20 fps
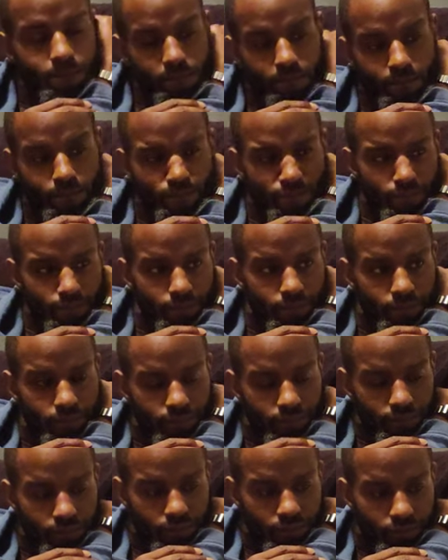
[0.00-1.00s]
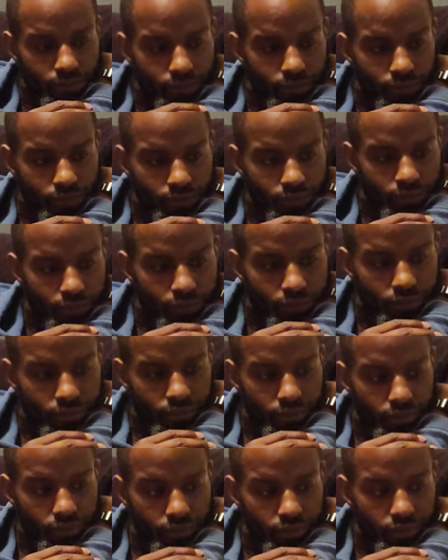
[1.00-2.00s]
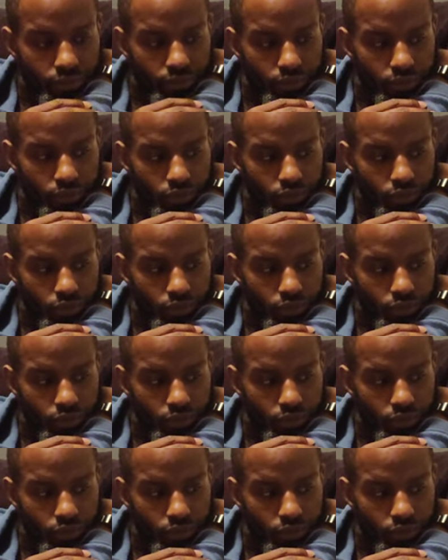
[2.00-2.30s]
or of our traits that we were born with?